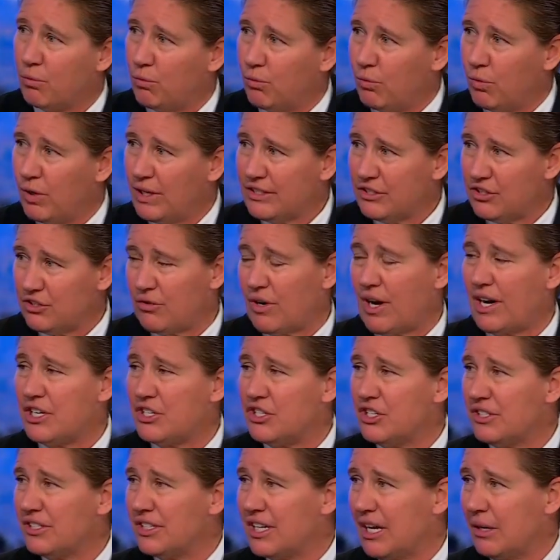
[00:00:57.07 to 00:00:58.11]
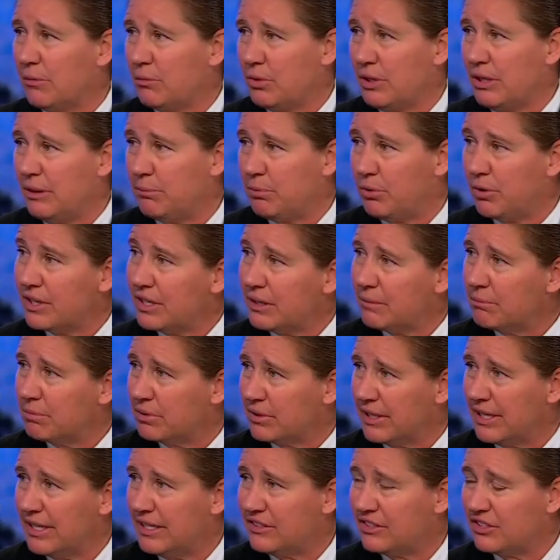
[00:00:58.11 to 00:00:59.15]
what strategies can we put in
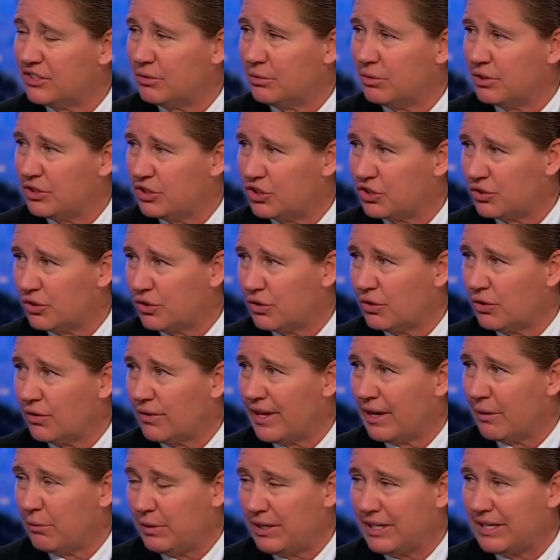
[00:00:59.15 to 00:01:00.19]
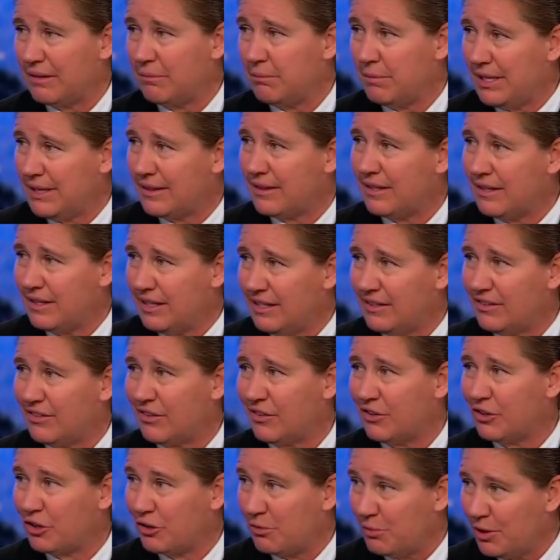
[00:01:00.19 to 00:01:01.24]
place to ensure that we can meet the needs of
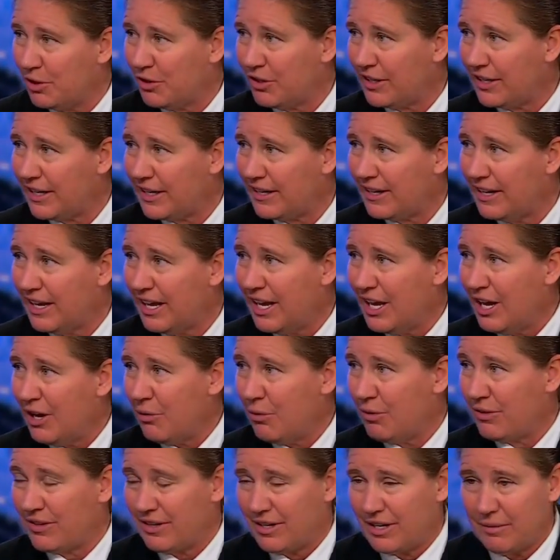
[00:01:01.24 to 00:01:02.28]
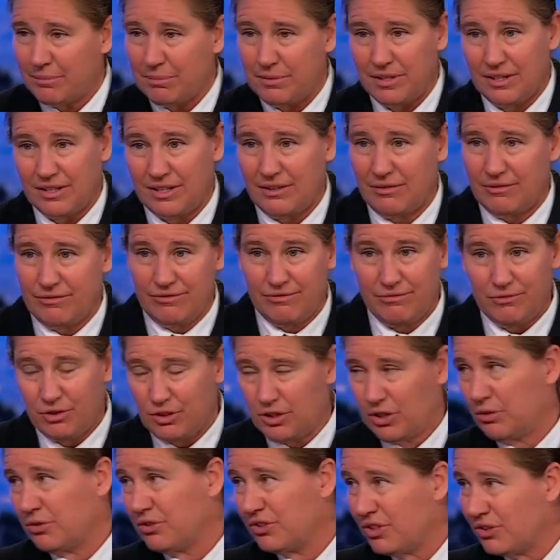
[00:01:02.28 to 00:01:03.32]
the community. With an uptick of
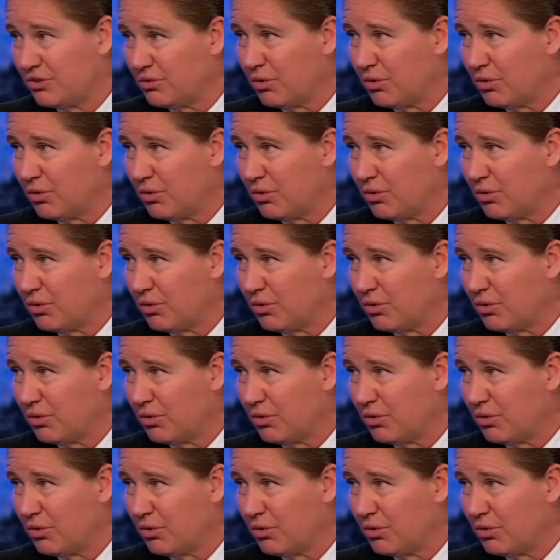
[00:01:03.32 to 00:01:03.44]
close to